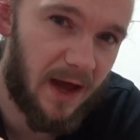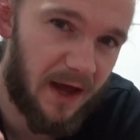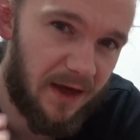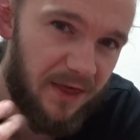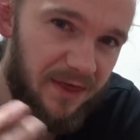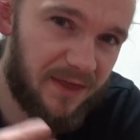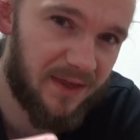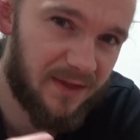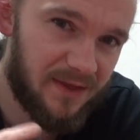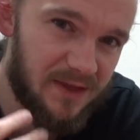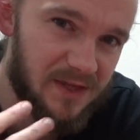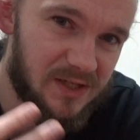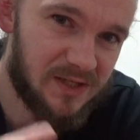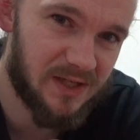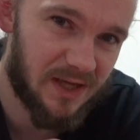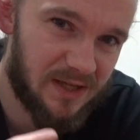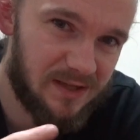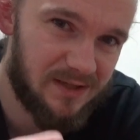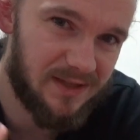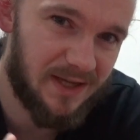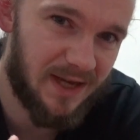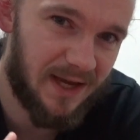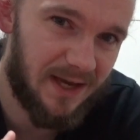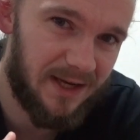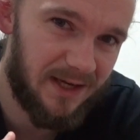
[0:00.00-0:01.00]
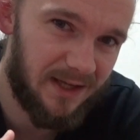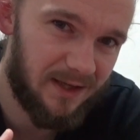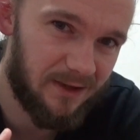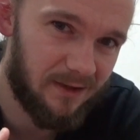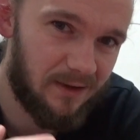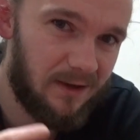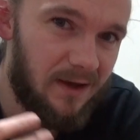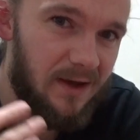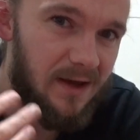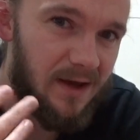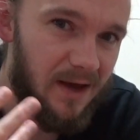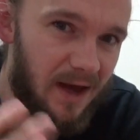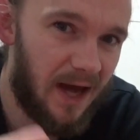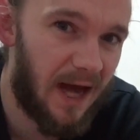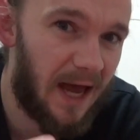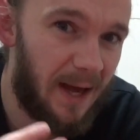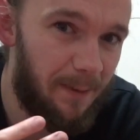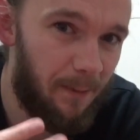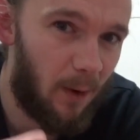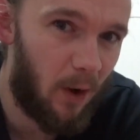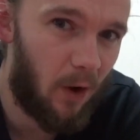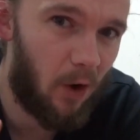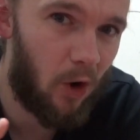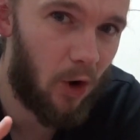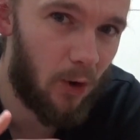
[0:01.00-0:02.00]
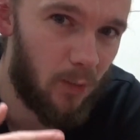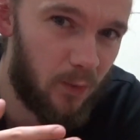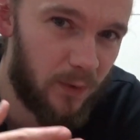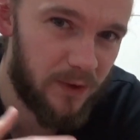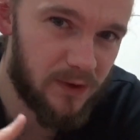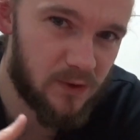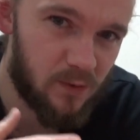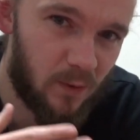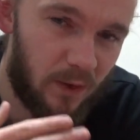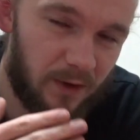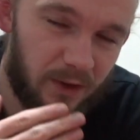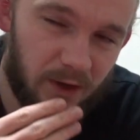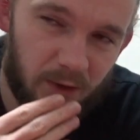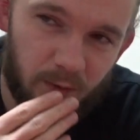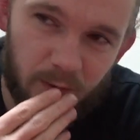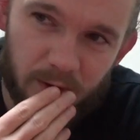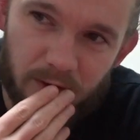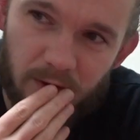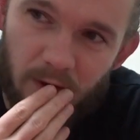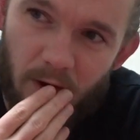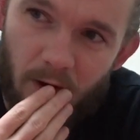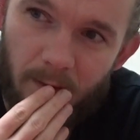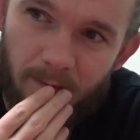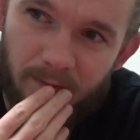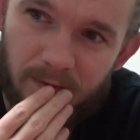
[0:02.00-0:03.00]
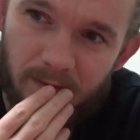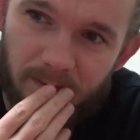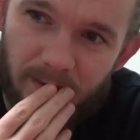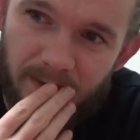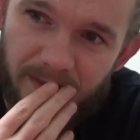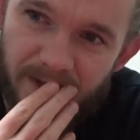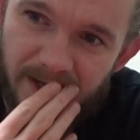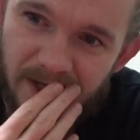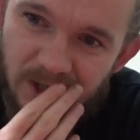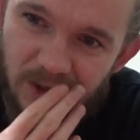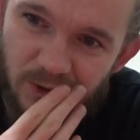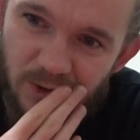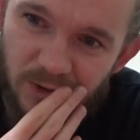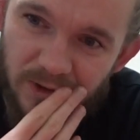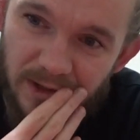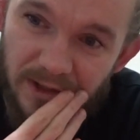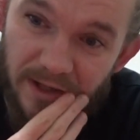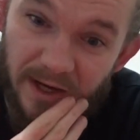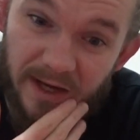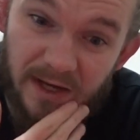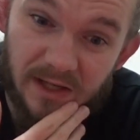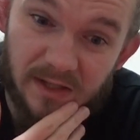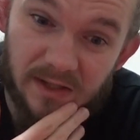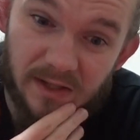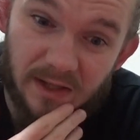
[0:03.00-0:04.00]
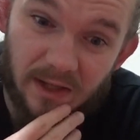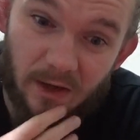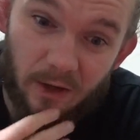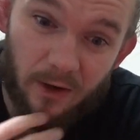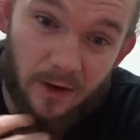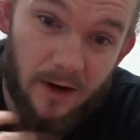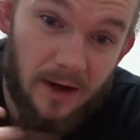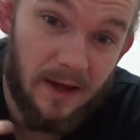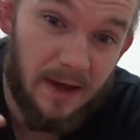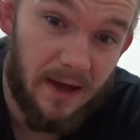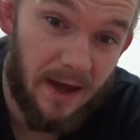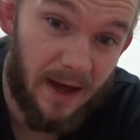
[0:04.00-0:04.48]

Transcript: I think the Centennial um, hop is one that would complement this really nicely, or